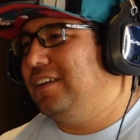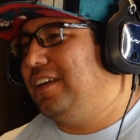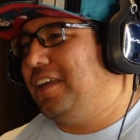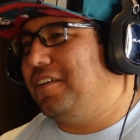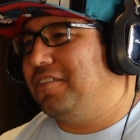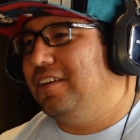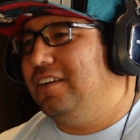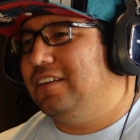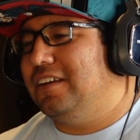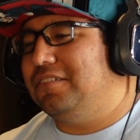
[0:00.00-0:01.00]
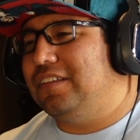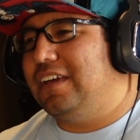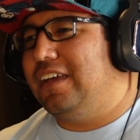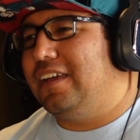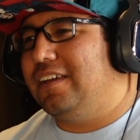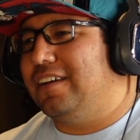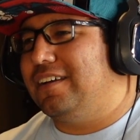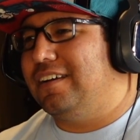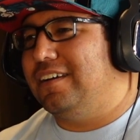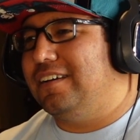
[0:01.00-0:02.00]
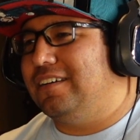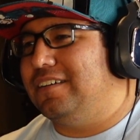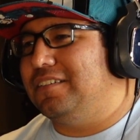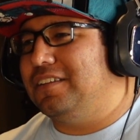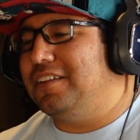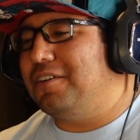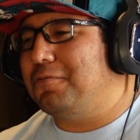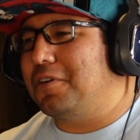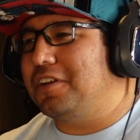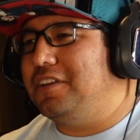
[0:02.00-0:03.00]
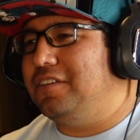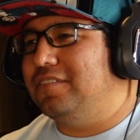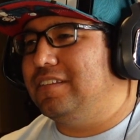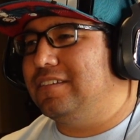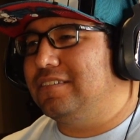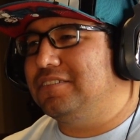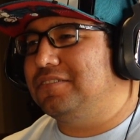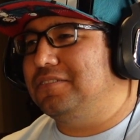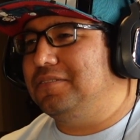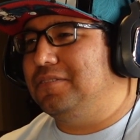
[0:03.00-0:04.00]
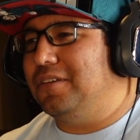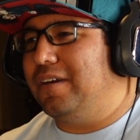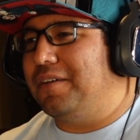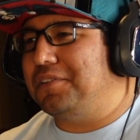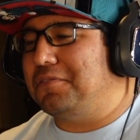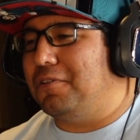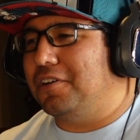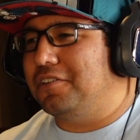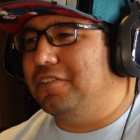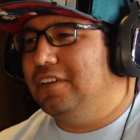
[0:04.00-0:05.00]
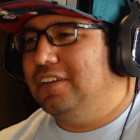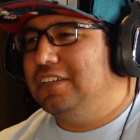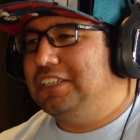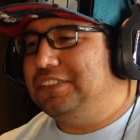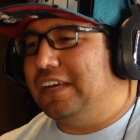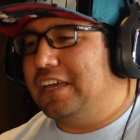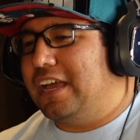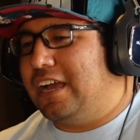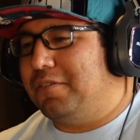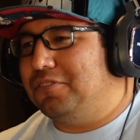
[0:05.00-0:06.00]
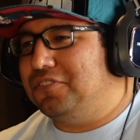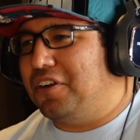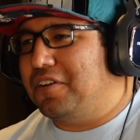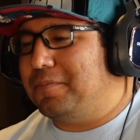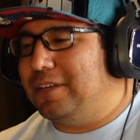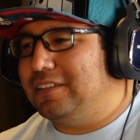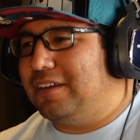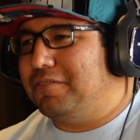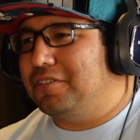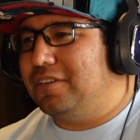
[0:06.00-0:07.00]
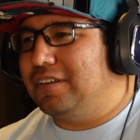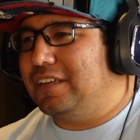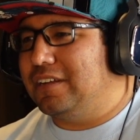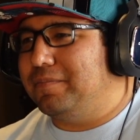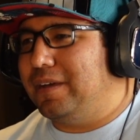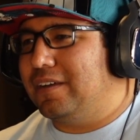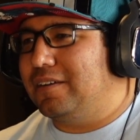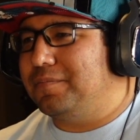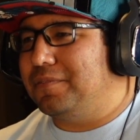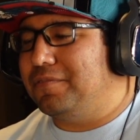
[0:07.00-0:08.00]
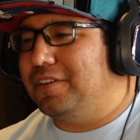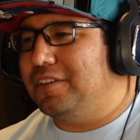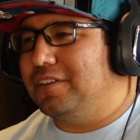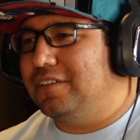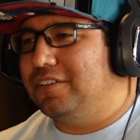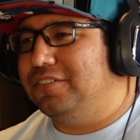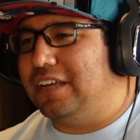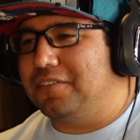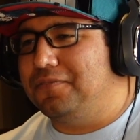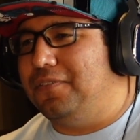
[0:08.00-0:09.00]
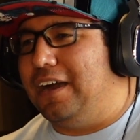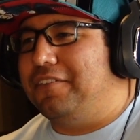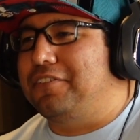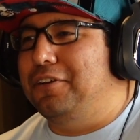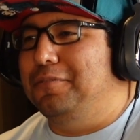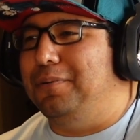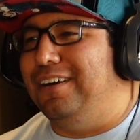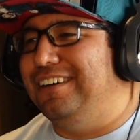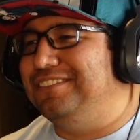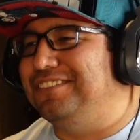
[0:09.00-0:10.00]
here, and I was like, hey, are they not working and they just don't have any water? He's like, yeah, we're sorry about that. We're trying to get them back up and running. Here's like 5 coupons